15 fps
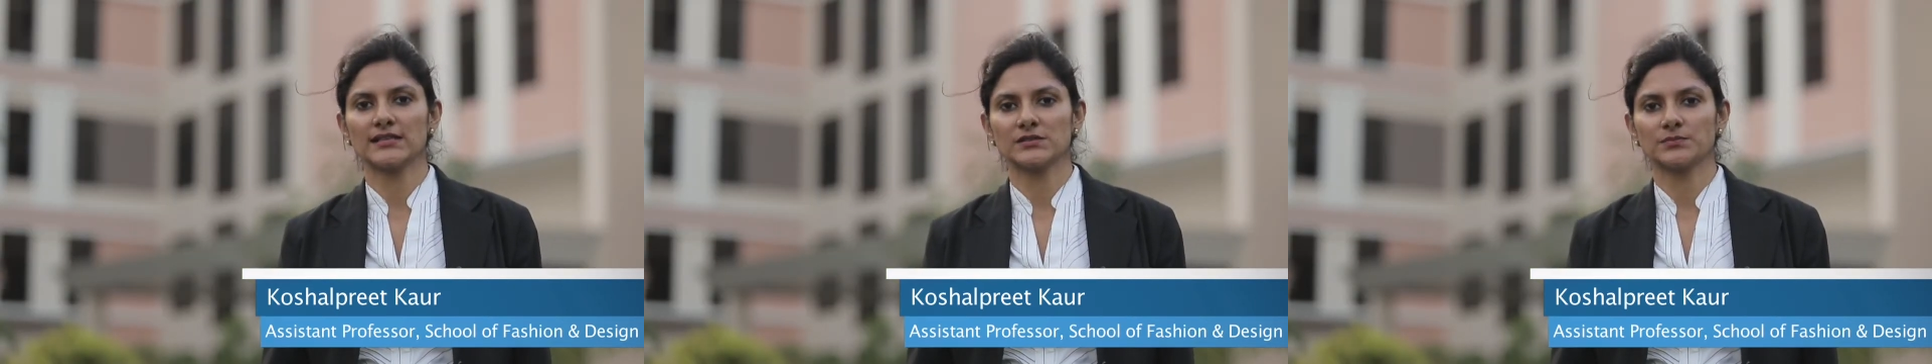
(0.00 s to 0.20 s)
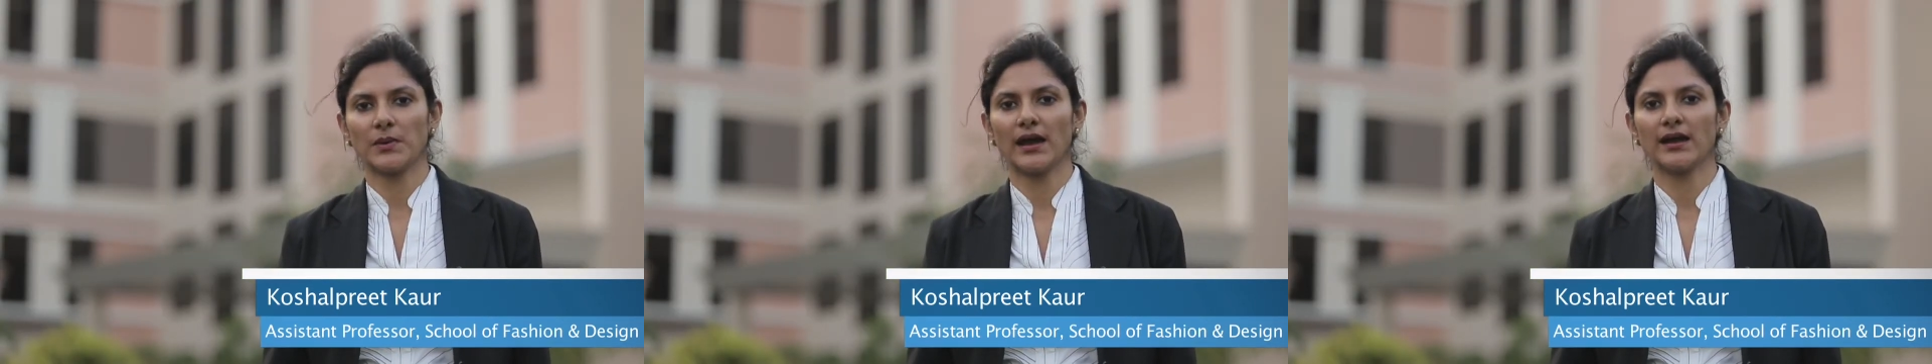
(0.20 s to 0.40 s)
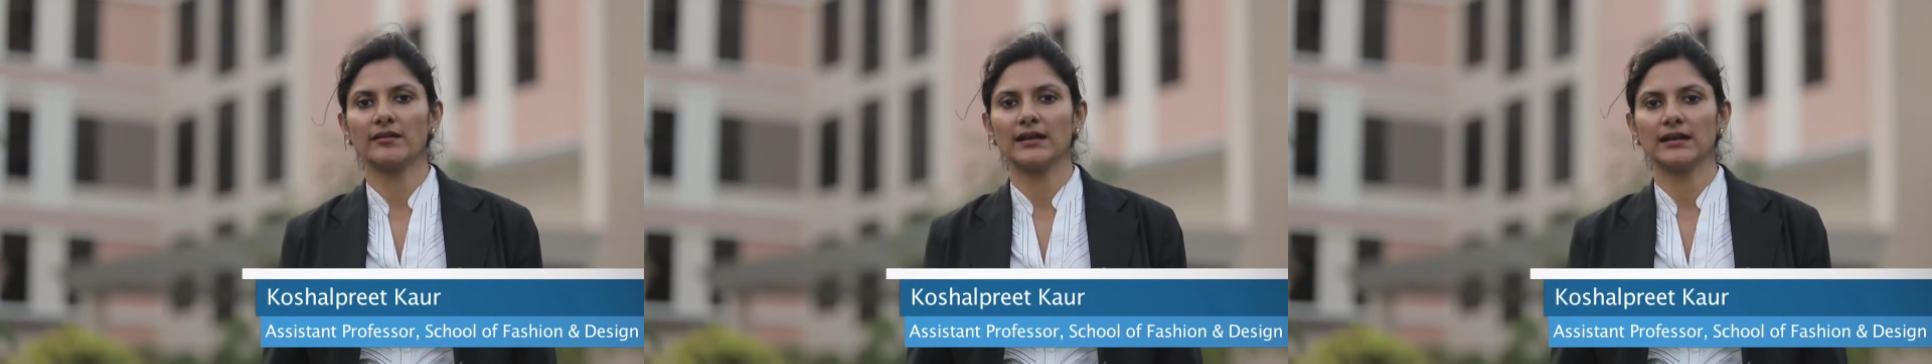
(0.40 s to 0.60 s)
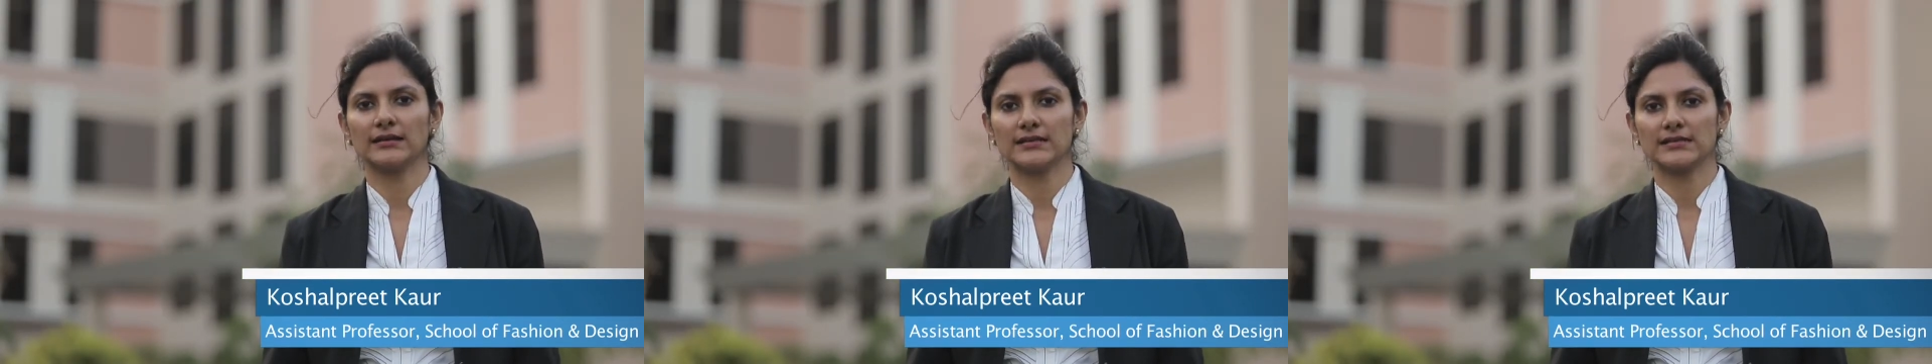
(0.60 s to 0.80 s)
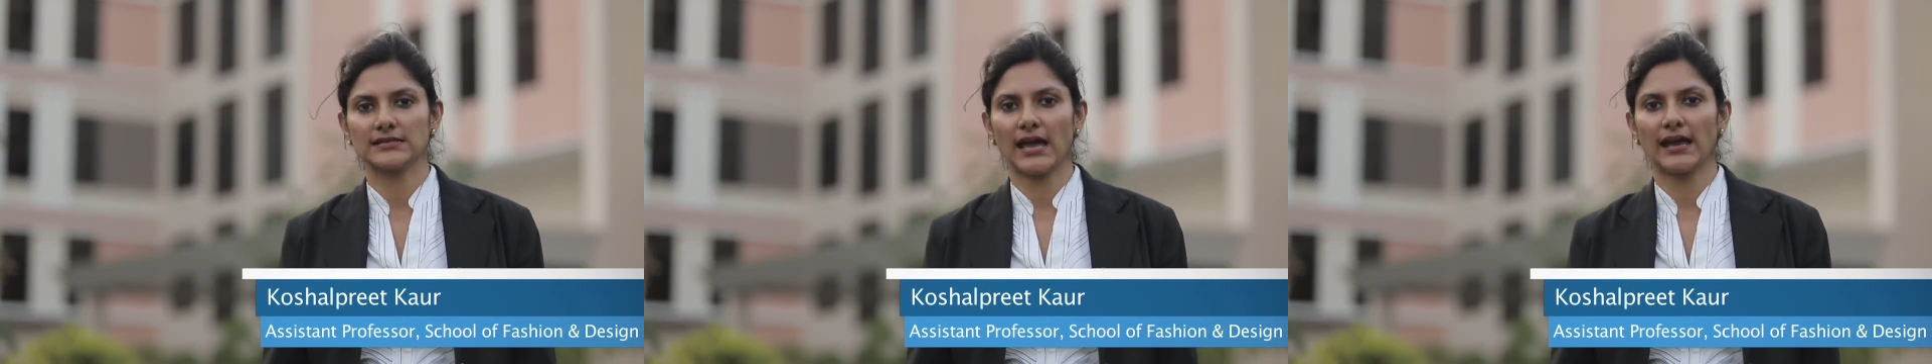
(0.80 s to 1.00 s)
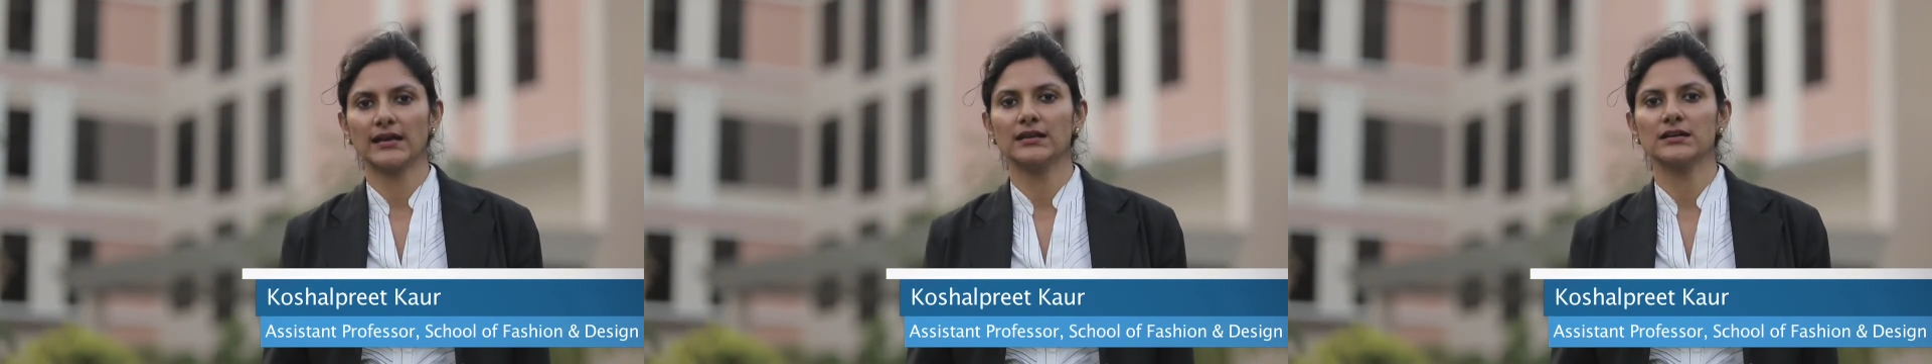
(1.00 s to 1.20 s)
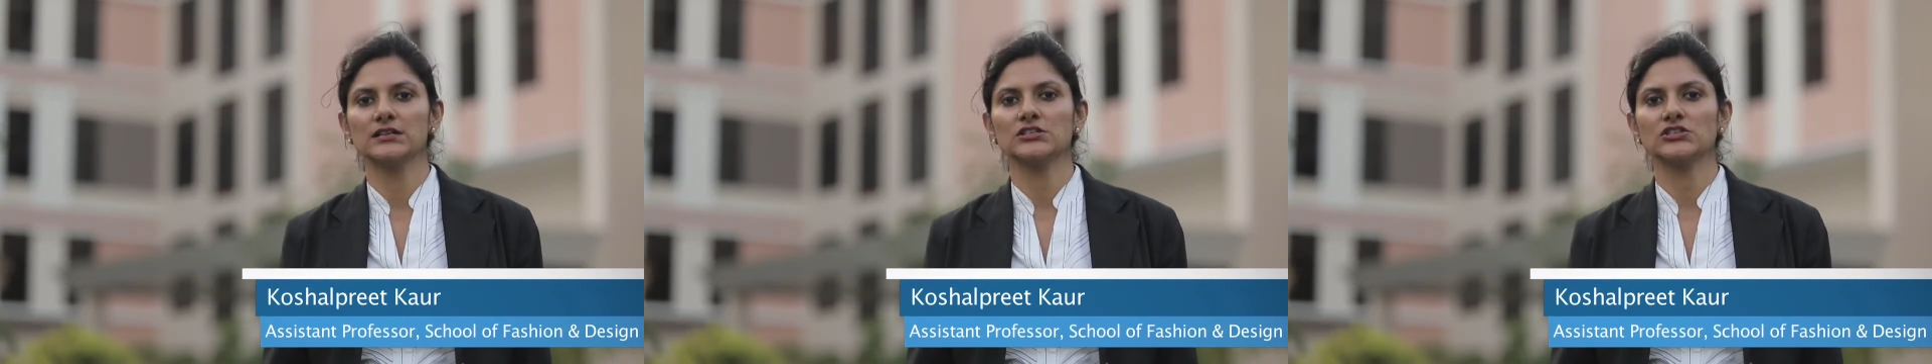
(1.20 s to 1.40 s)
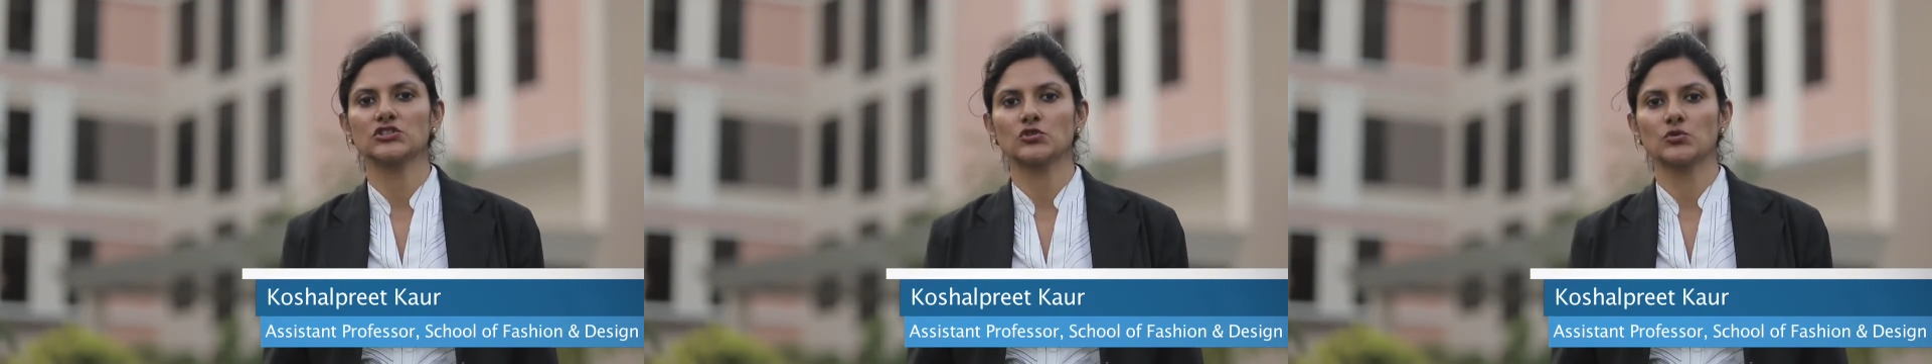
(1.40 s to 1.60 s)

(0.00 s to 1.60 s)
aspiring designers